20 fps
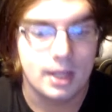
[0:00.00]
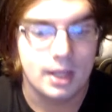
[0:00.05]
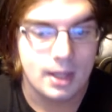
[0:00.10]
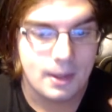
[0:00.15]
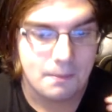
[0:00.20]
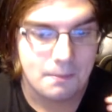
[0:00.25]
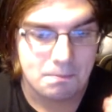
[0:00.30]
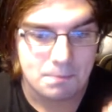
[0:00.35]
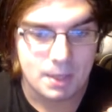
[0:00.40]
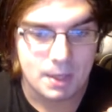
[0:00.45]

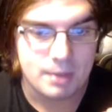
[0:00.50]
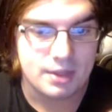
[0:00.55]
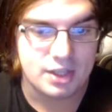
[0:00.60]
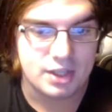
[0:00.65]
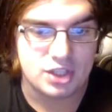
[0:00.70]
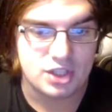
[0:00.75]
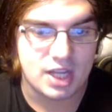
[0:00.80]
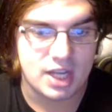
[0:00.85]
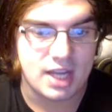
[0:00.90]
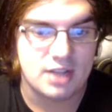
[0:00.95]
Maybe they
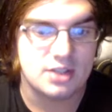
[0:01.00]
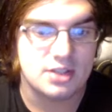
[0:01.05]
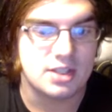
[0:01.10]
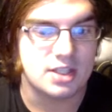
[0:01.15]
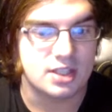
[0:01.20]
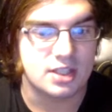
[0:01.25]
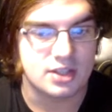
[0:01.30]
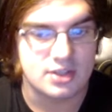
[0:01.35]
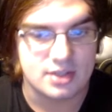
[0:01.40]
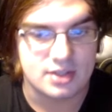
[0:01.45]
changed it, because
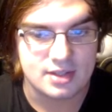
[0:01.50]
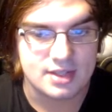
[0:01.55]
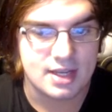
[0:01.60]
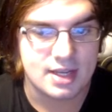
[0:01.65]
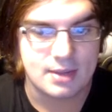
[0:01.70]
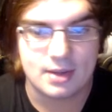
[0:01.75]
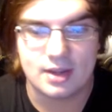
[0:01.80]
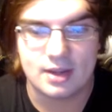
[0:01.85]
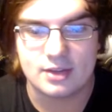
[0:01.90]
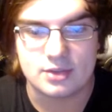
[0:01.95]
this game now
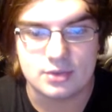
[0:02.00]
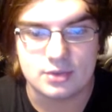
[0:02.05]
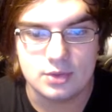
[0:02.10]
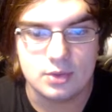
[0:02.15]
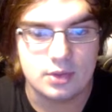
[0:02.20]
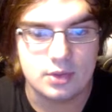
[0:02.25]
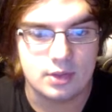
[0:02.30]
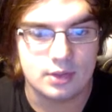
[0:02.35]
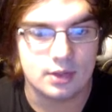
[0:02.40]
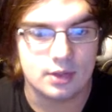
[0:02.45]
has
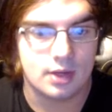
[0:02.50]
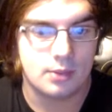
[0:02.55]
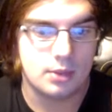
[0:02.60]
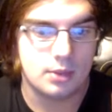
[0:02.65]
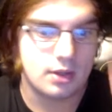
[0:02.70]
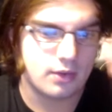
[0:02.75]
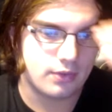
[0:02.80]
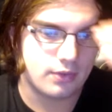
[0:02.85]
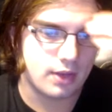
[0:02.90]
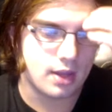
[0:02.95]
nuclear. I wonder if
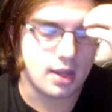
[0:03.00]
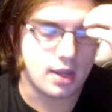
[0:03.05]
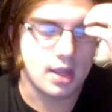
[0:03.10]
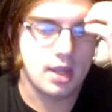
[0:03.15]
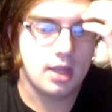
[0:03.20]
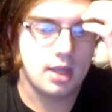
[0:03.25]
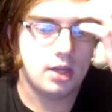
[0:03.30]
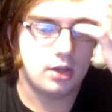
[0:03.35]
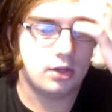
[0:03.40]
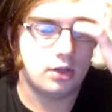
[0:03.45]
they, you
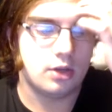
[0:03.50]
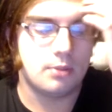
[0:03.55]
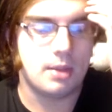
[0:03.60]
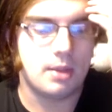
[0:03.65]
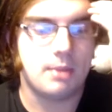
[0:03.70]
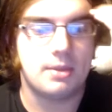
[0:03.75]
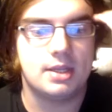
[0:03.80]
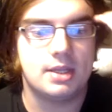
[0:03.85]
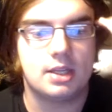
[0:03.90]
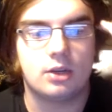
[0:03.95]
know, maybe
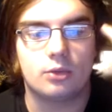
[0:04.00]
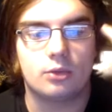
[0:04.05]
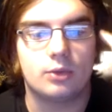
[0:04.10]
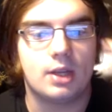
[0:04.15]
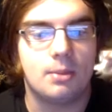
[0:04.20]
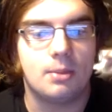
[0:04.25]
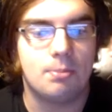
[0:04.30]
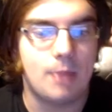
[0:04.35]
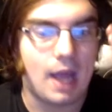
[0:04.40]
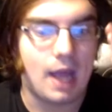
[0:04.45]
did a
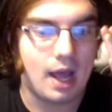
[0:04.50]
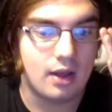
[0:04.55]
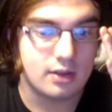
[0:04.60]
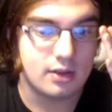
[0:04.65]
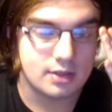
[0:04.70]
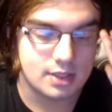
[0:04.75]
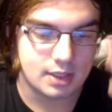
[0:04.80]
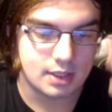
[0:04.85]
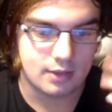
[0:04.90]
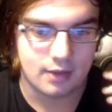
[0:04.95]
rebalancing
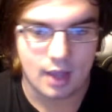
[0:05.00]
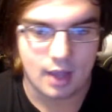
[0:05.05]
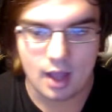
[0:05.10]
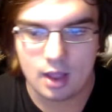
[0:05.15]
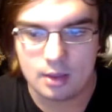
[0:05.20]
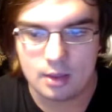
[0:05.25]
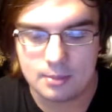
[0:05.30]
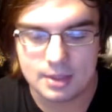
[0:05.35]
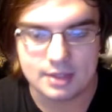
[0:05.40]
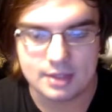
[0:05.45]
of the
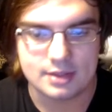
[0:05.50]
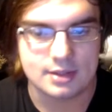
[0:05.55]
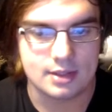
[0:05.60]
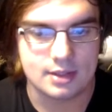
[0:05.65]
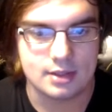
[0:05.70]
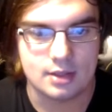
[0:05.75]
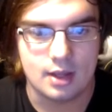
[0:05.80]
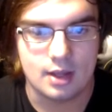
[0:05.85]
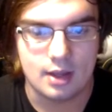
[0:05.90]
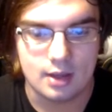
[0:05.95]
elements and
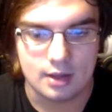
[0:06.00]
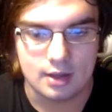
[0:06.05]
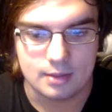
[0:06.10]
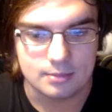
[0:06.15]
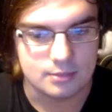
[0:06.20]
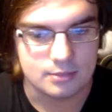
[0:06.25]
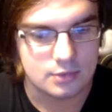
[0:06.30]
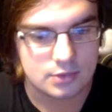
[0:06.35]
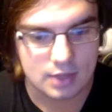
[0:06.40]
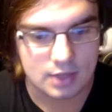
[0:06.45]

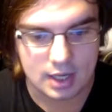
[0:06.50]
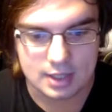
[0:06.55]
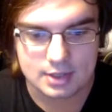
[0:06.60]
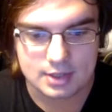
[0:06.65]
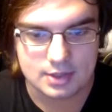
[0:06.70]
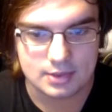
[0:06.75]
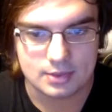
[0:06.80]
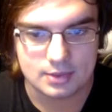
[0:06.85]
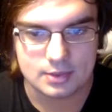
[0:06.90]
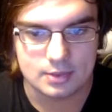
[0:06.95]
tried
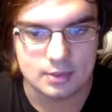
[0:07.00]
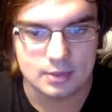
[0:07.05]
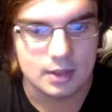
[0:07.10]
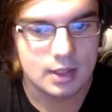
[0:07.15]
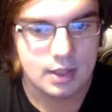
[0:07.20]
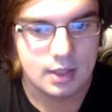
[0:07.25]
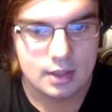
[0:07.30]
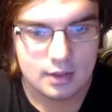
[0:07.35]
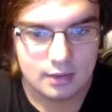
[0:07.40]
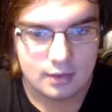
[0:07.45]
to
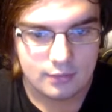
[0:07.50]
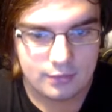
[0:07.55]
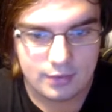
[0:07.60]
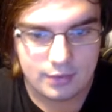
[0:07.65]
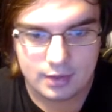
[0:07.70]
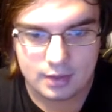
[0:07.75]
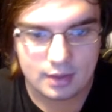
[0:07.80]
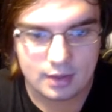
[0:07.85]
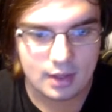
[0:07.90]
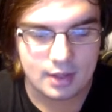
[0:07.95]
figure out
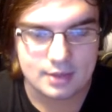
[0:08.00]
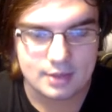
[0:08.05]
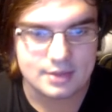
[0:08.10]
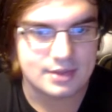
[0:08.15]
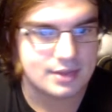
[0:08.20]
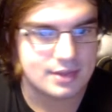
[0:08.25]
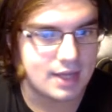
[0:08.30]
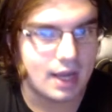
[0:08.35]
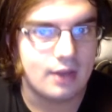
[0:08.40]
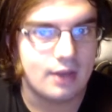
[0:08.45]
how to
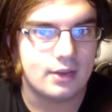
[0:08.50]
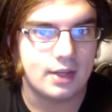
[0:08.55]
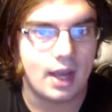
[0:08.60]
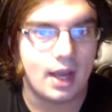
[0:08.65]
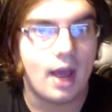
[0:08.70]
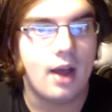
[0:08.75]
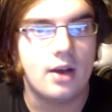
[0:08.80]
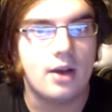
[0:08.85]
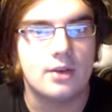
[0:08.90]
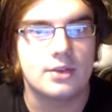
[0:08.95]
scale it
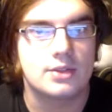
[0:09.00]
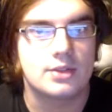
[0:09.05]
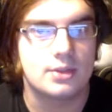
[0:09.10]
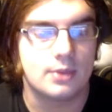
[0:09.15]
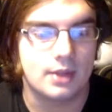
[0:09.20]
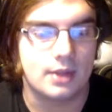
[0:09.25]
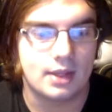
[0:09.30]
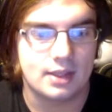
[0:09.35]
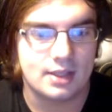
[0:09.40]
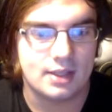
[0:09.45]
out to where they
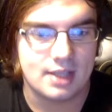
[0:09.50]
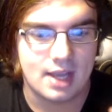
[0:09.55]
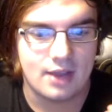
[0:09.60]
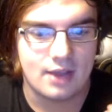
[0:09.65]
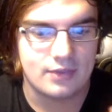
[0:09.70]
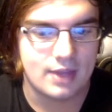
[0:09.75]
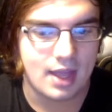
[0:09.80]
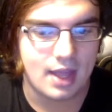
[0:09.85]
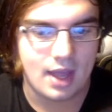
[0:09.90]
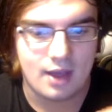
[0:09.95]
didn't have to
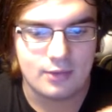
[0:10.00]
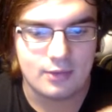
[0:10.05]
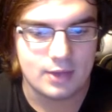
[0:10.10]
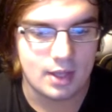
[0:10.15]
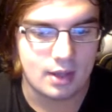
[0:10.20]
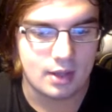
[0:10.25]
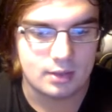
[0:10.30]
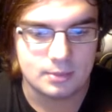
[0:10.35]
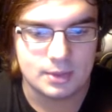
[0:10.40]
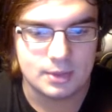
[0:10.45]
have the
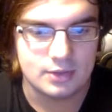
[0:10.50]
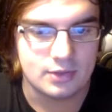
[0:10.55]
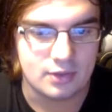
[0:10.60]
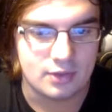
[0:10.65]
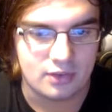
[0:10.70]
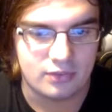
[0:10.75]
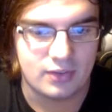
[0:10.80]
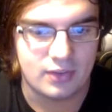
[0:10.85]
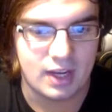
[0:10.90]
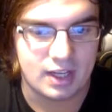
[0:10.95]
elemental
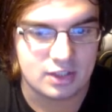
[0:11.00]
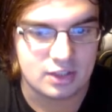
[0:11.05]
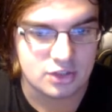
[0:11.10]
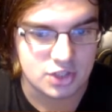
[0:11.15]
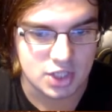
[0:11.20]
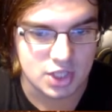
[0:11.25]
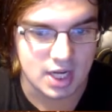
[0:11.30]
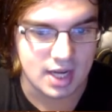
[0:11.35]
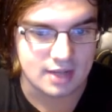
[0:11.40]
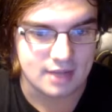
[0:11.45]
effect
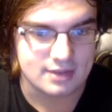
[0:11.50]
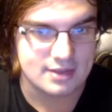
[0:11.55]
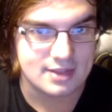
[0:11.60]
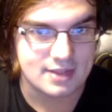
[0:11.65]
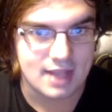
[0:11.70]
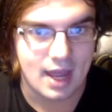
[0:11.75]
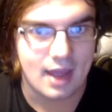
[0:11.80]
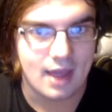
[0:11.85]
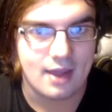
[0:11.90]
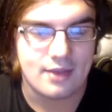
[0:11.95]
chance stat
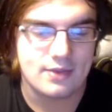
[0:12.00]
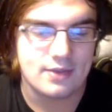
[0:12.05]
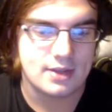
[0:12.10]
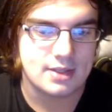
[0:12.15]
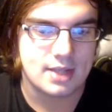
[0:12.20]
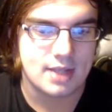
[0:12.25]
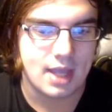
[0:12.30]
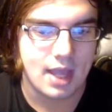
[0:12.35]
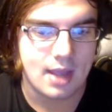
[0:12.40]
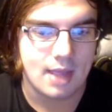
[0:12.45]
in this
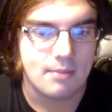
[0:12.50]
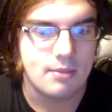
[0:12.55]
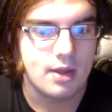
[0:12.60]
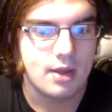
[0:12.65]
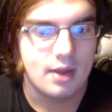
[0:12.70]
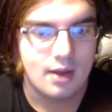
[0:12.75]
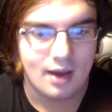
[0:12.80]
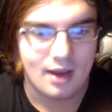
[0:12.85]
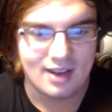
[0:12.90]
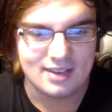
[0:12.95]
game.
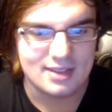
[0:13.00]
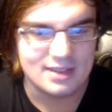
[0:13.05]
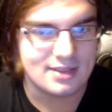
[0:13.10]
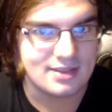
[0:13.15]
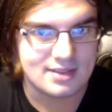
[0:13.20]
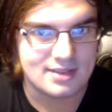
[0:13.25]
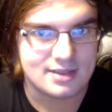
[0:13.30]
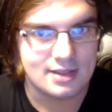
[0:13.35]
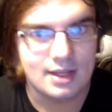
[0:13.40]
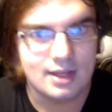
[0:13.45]
I didn't
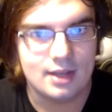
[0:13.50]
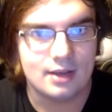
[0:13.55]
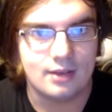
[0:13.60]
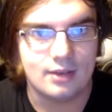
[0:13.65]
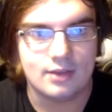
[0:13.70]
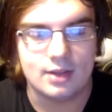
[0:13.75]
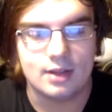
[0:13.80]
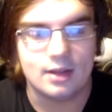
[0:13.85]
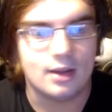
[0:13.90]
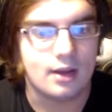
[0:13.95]
see any of it.
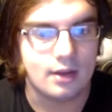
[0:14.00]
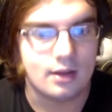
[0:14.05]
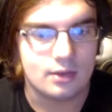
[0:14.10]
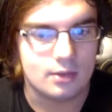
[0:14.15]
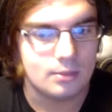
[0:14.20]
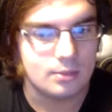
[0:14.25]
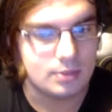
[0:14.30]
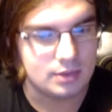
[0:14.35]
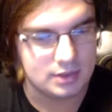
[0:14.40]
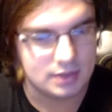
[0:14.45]
I don't
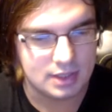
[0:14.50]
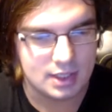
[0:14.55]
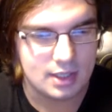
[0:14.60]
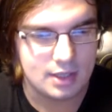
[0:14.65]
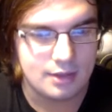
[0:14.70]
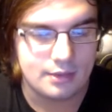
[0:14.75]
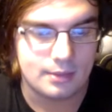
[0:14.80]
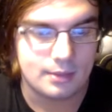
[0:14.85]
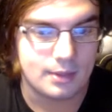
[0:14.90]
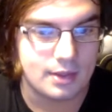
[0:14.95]
believe. I'm
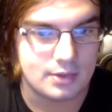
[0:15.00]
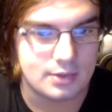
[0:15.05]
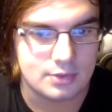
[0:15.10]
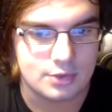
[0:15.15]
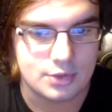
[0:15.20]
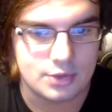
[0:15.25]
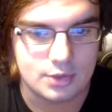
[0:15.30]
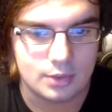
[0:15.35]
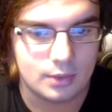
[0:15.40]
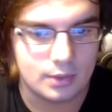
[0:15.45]
not too
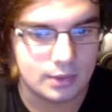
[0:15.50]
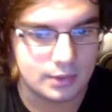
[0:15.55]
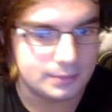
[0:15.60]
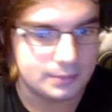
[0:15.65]
sure.